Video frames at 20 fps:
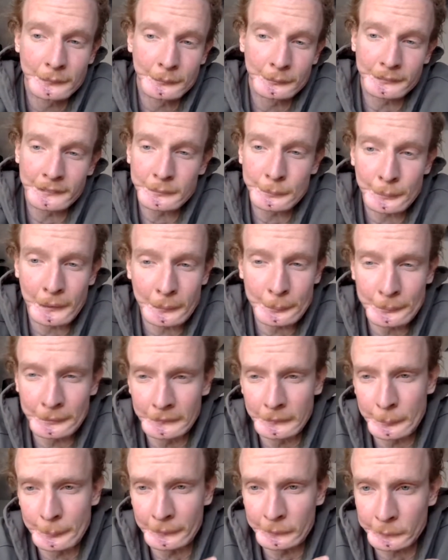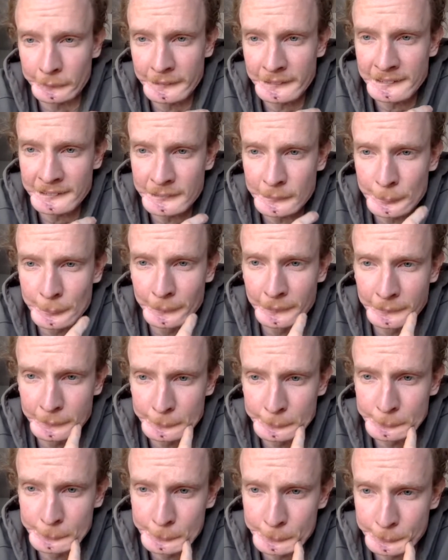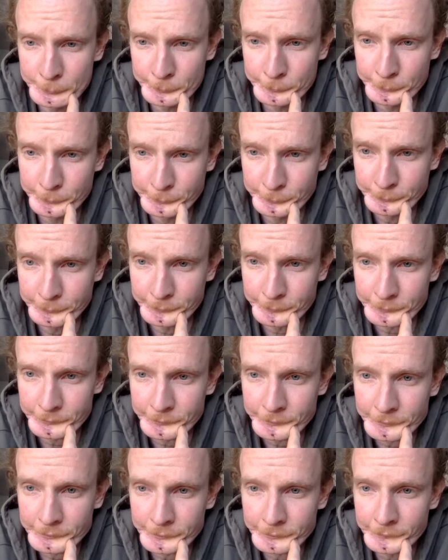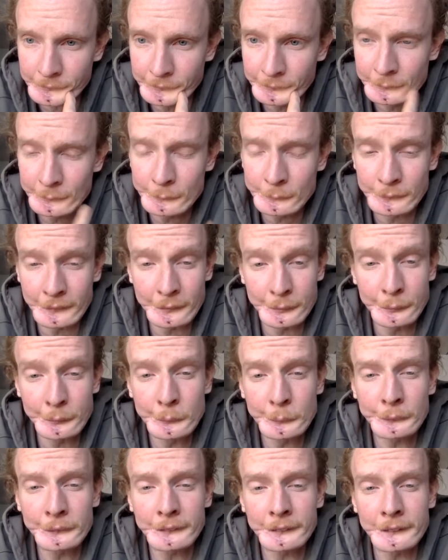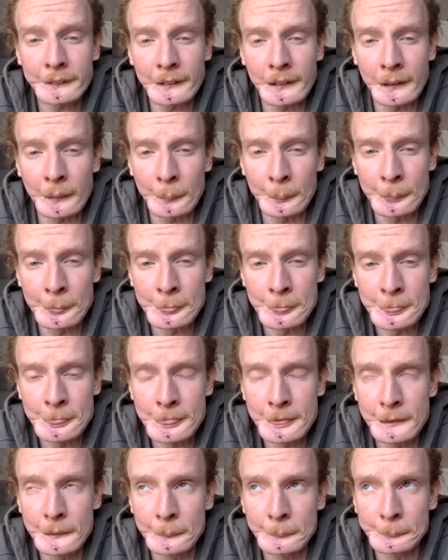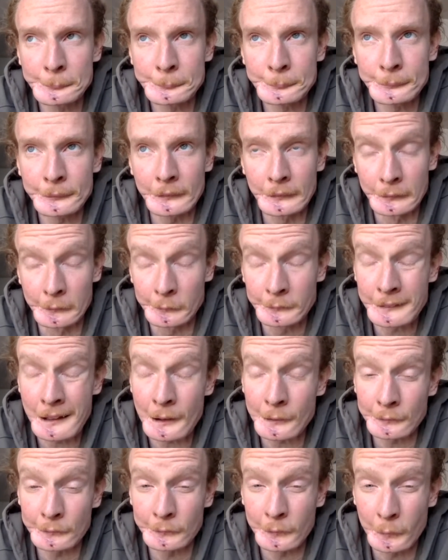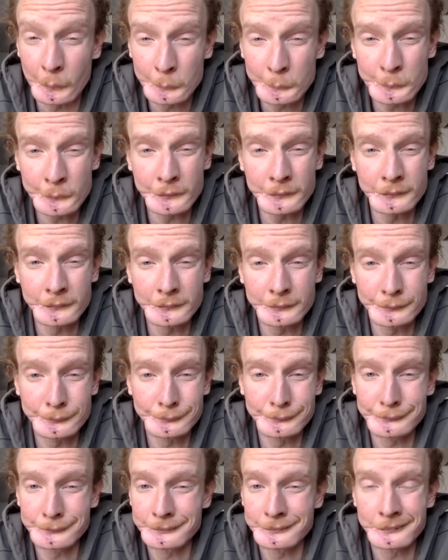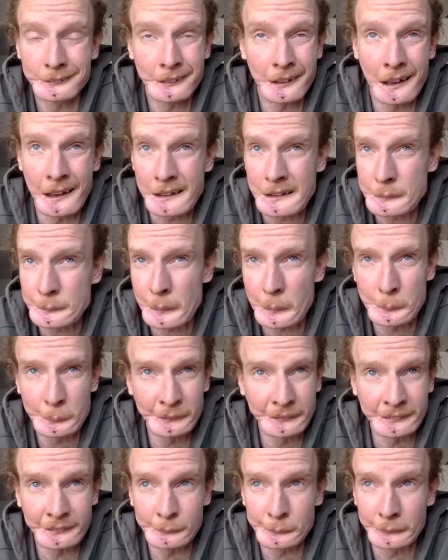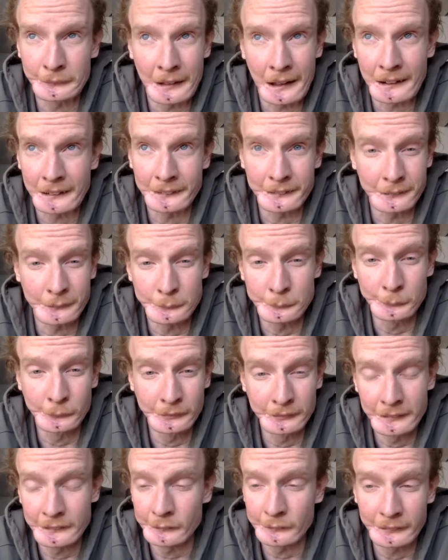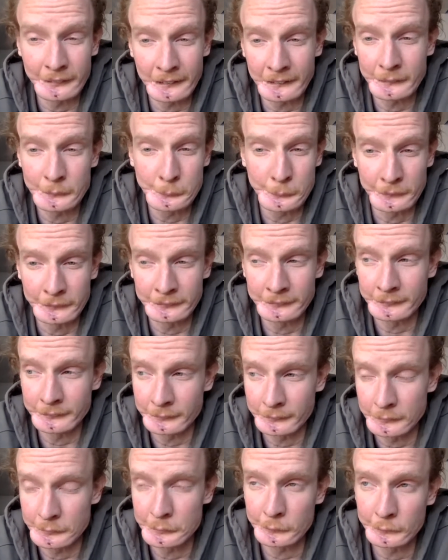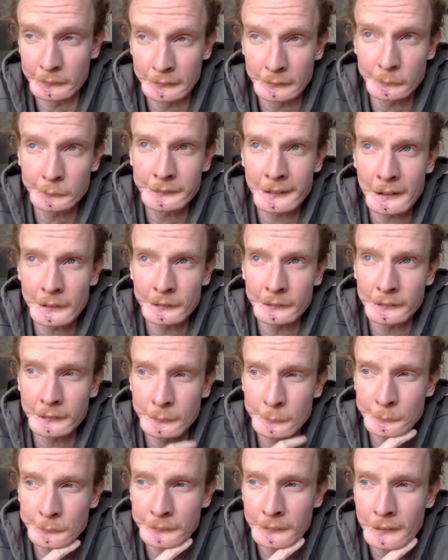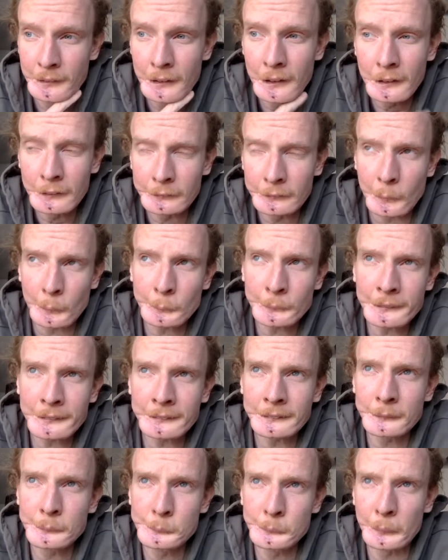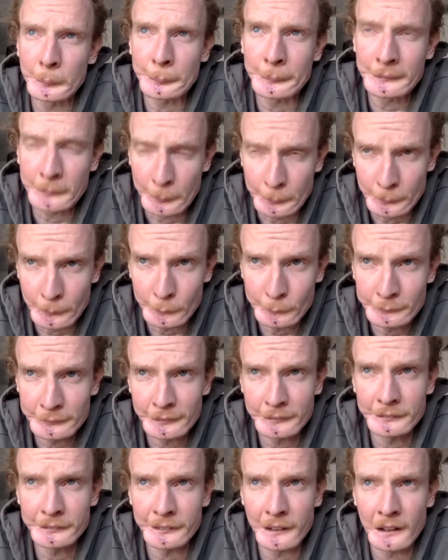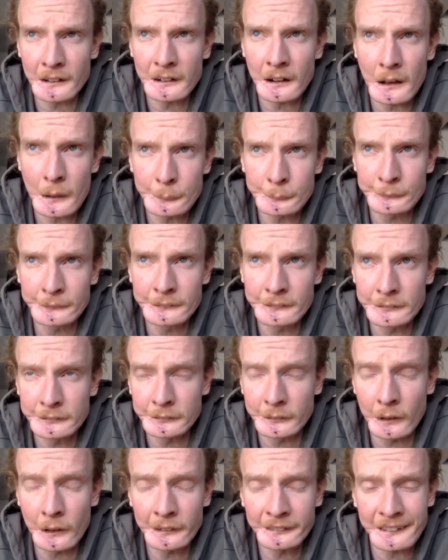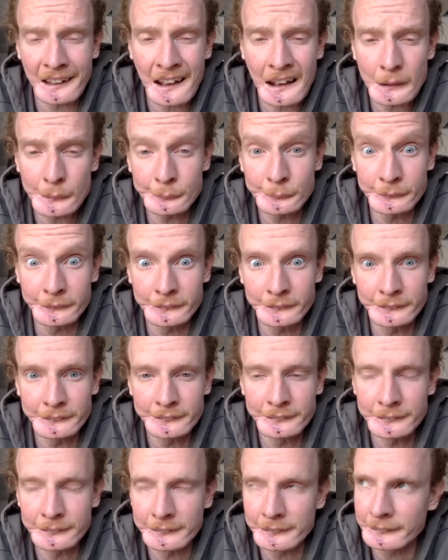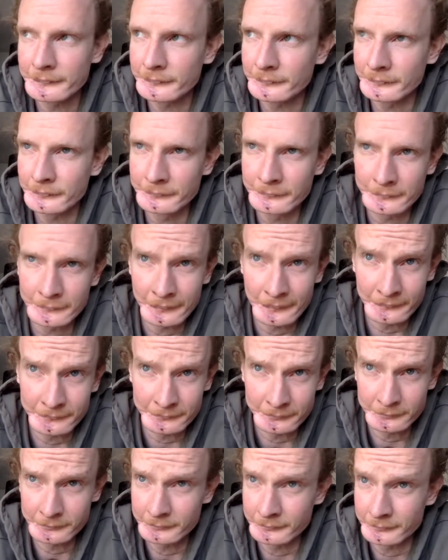This might be a little bit crazy, but dude, if you could learn how to code, anyone will hire you, literally anyone. If you can learn how to code, coding will be the most sought after skill in the next